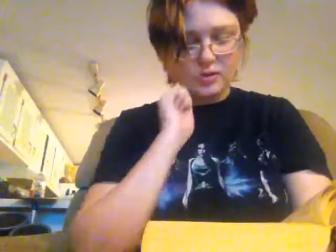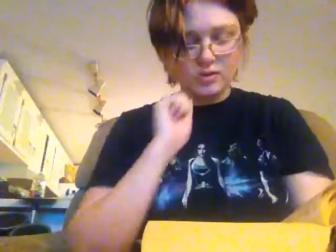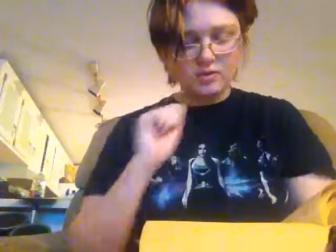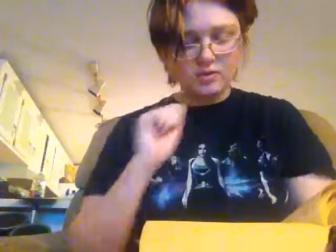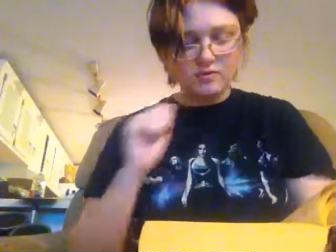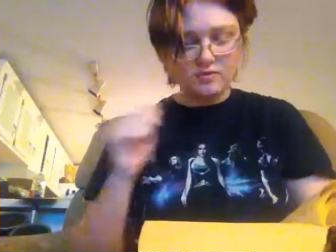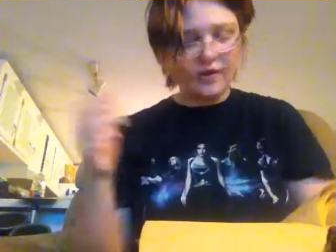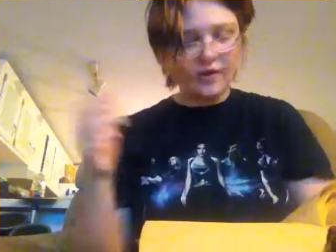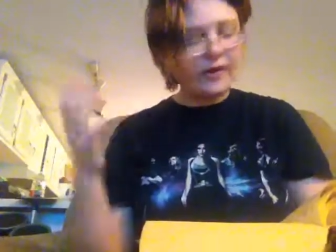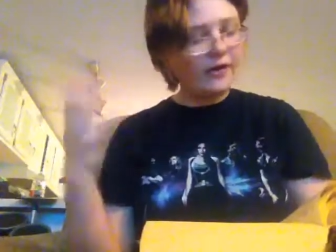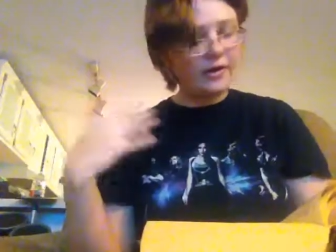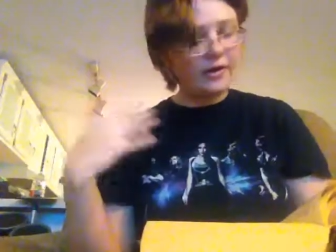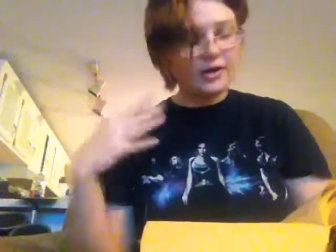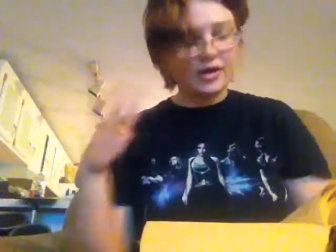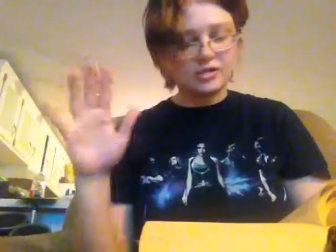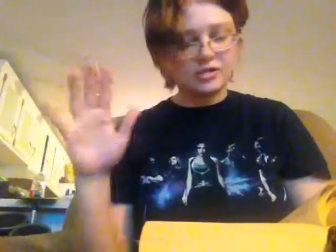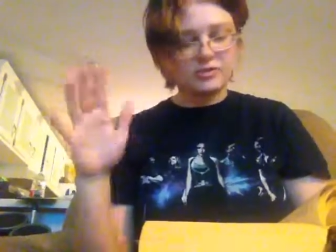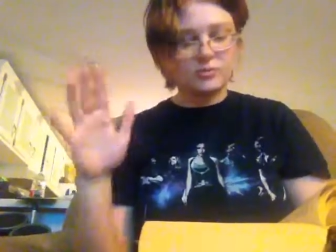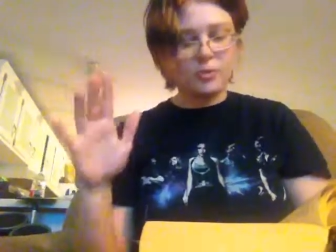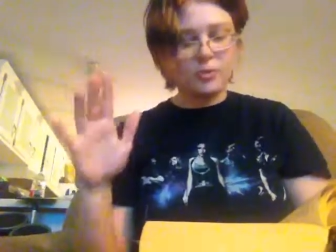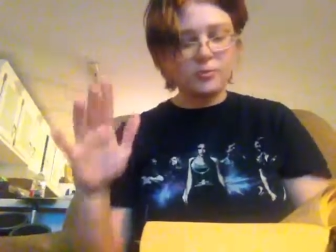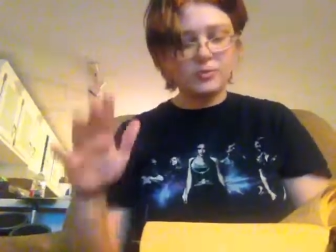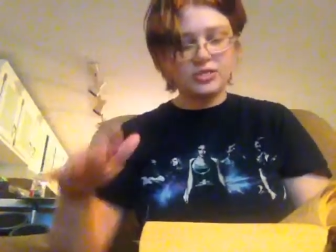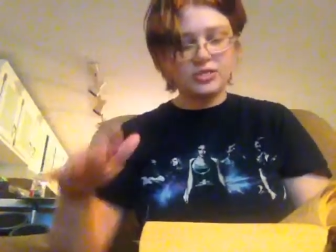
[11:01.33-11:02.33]
The very next
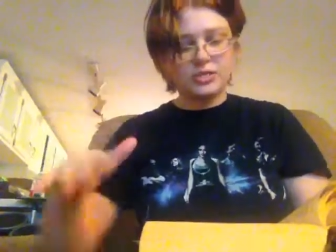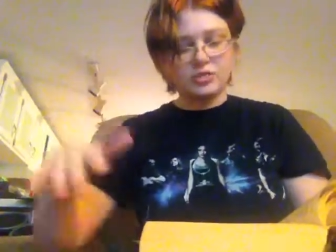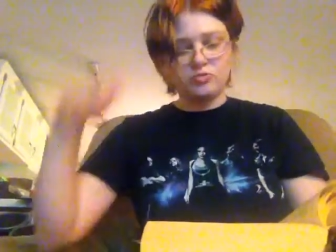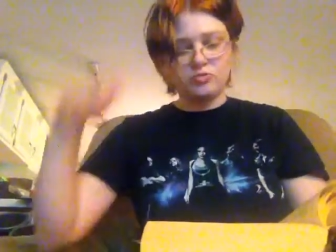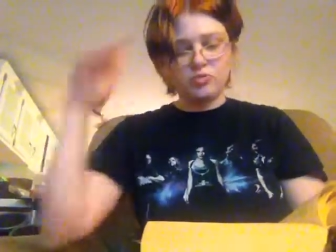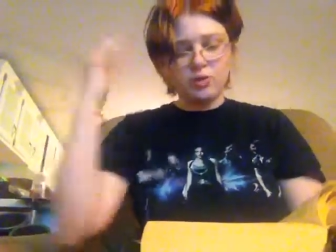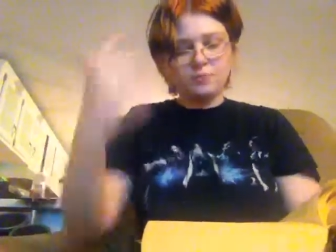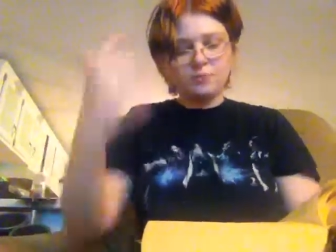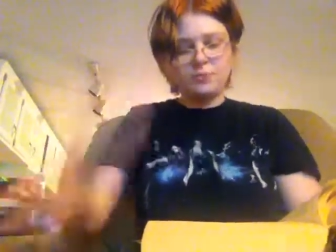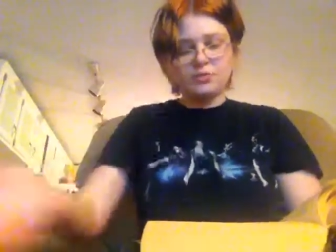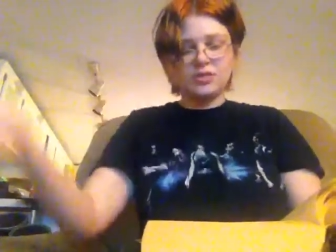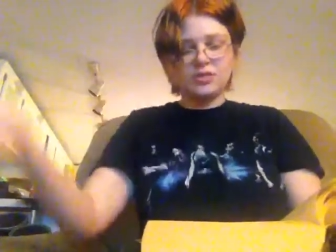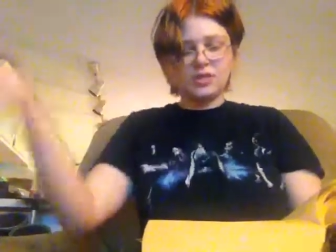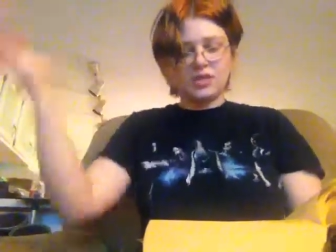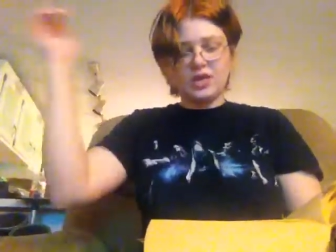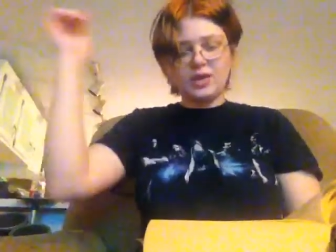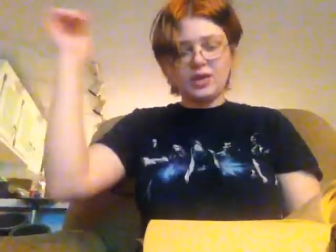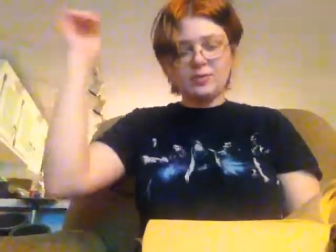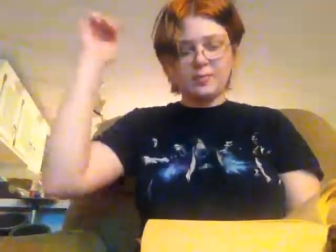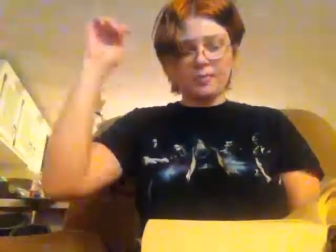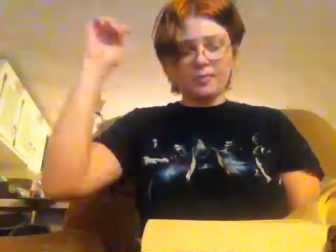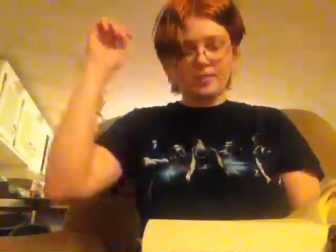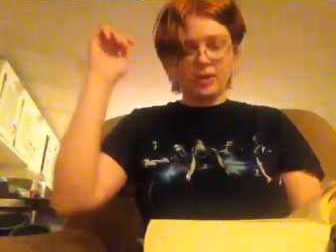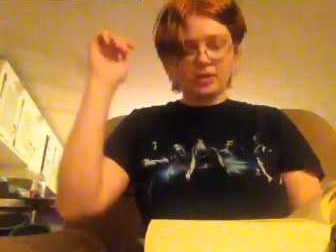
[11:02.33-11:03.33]
moment, he crumpled in a
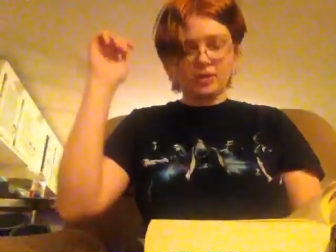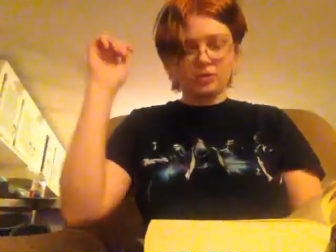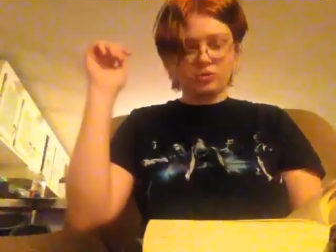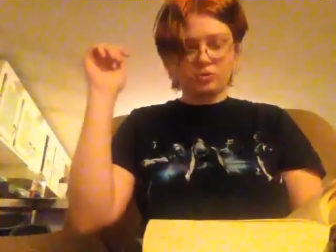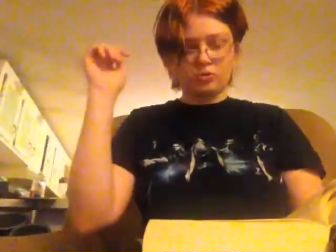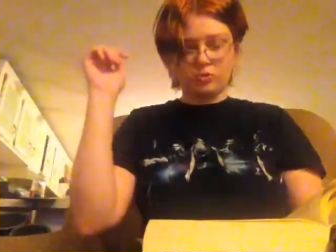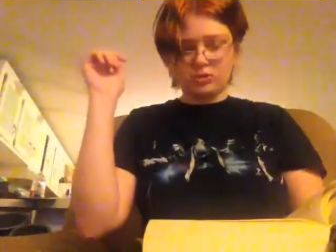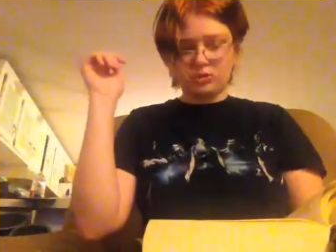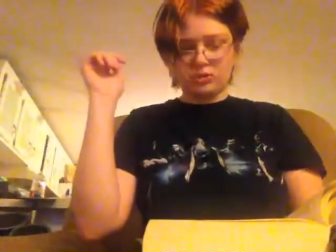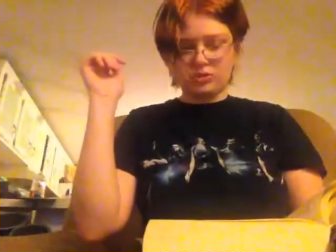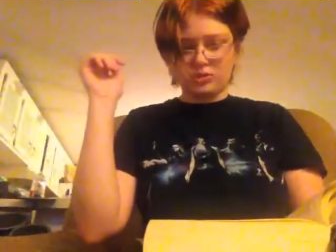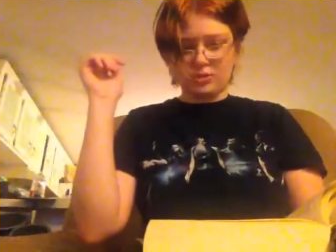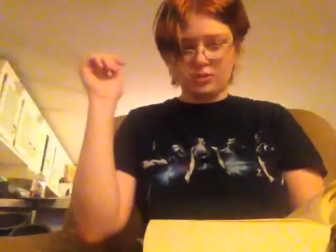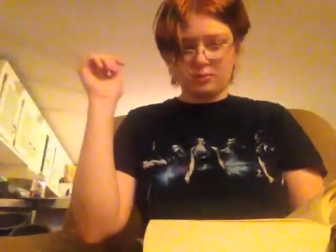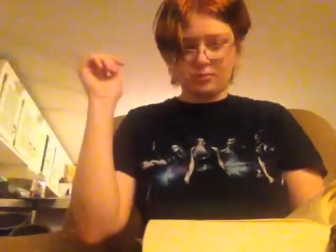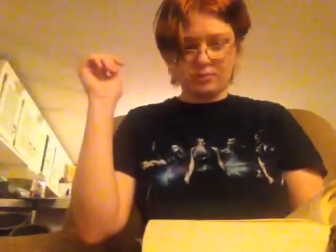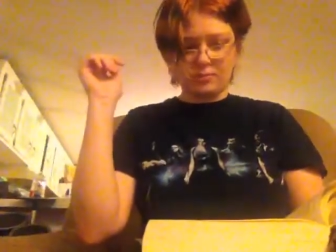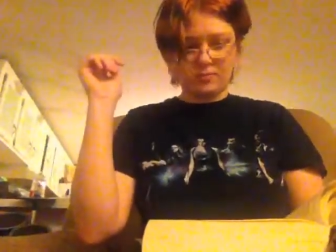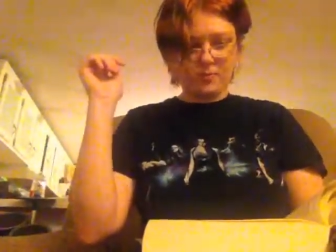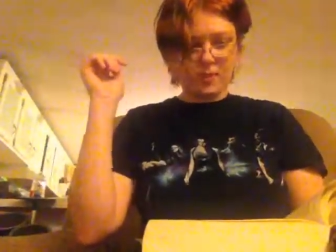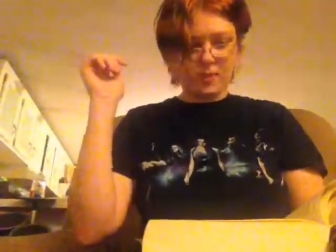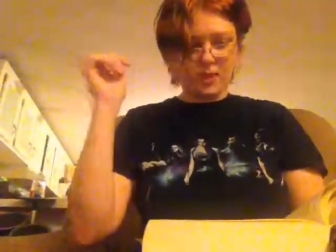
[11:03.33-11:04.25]
heap on my doorstep,